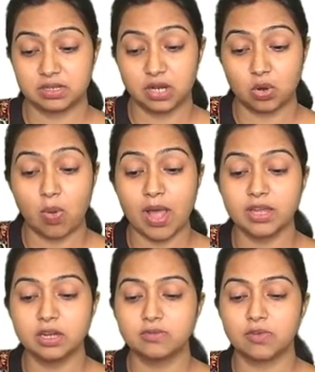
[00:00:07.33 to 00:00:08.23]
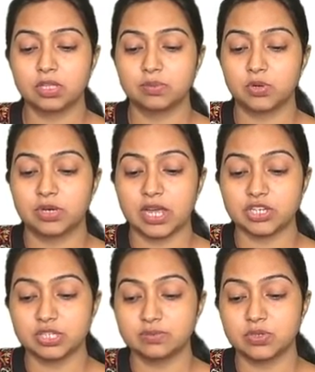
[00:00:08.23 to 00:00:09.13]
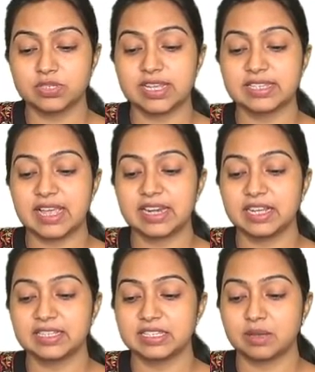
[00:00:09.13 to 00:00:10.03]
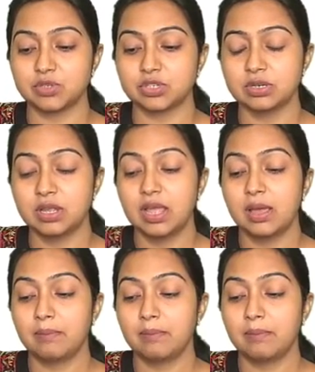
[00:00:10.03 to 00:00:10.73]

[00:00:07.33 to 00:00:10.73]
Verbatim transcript: required for the production process and consumption,